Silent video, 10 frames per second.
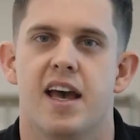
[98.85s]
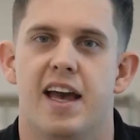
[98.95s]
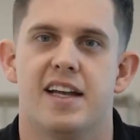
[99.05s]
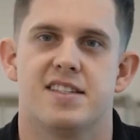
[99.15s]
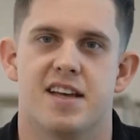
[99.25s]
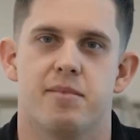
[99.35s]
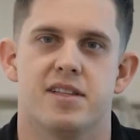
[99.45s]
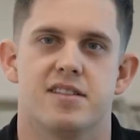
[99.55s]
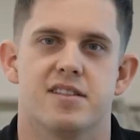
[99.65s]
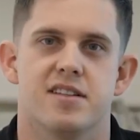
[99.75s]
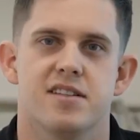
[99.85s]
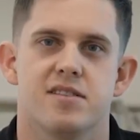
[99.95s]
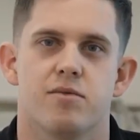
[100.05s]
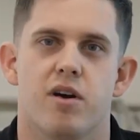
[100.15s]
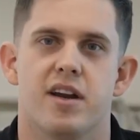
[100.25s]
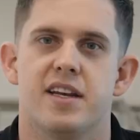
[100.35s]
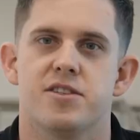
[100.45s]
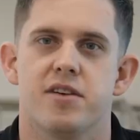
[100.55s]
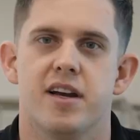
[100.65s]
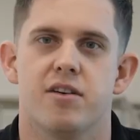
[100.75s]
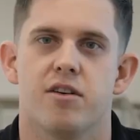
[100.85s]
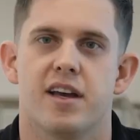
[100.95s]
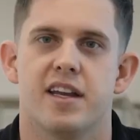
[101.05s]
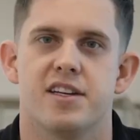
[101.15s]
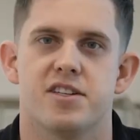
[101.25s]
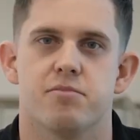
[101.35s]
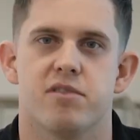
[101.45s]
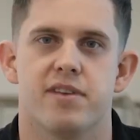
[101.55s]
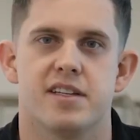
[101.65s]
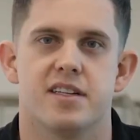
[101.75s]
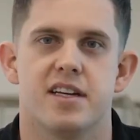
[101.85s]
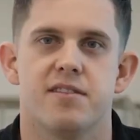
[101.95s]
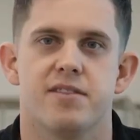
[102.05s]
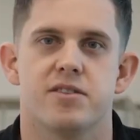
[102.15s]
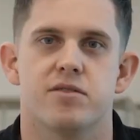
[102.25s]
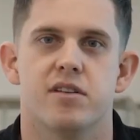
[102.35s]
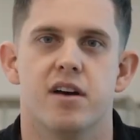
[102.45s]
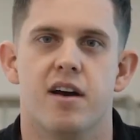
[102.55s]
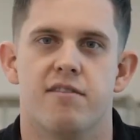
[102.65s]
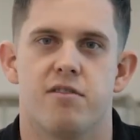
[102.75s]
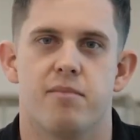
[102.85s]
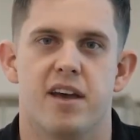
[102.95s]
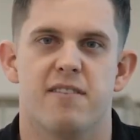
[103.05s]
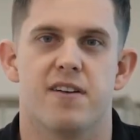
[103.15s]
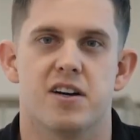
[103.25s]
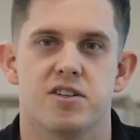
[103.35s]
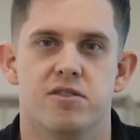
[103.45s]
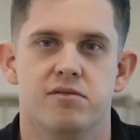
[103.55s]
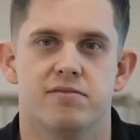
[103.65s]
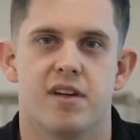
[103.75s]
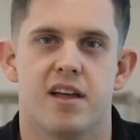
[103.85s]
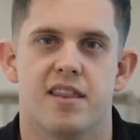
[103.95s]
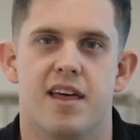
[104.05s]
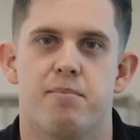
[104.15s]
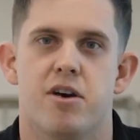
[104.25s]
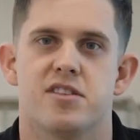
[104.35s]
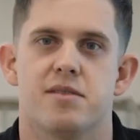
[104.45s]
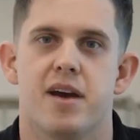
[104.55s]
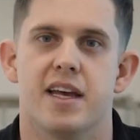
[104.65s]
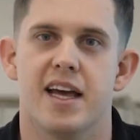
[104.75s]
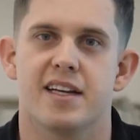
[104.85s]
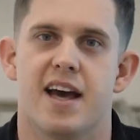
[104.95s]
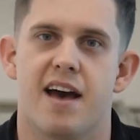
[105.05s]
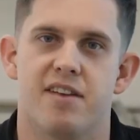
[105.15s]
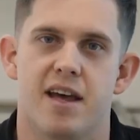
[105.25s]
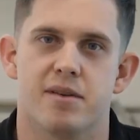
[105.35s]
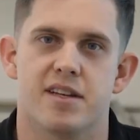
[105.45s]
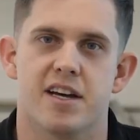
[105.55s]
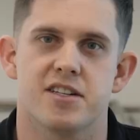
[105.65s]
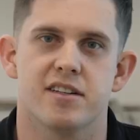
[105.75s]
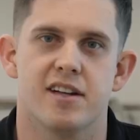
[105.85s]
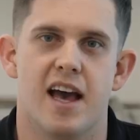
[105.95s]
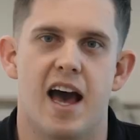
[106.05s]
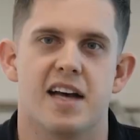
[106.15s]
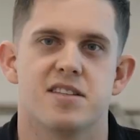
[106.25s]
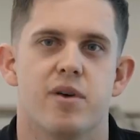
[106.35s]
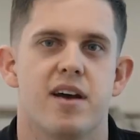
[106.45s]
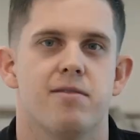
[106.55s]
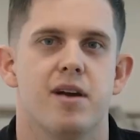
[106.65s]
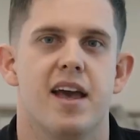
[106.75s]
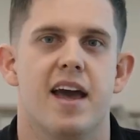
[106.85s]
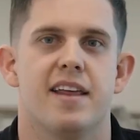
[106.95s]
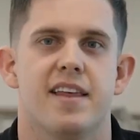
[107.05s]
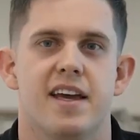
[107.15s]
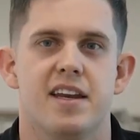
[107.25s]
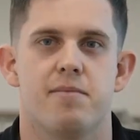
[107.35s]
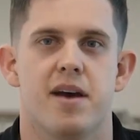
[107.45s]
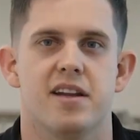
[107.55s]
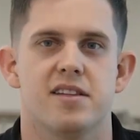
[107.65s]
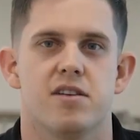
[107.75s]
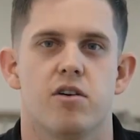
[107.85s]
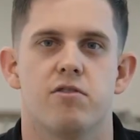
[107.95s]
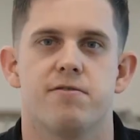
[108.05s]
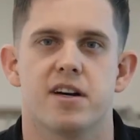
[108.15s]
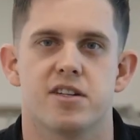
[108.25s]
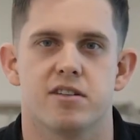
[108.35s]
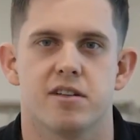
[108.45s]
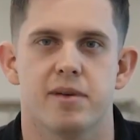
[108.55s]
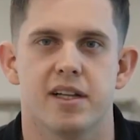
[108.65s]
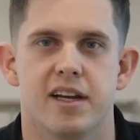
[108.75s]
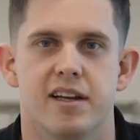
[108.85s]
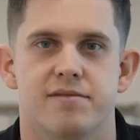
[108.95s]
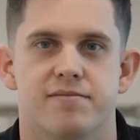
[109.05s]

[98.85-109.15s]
In some instances, where an injury or a condition prevents an individual from being functional, that person may elect to have an amputation as a way of regaining their independence or functional ability.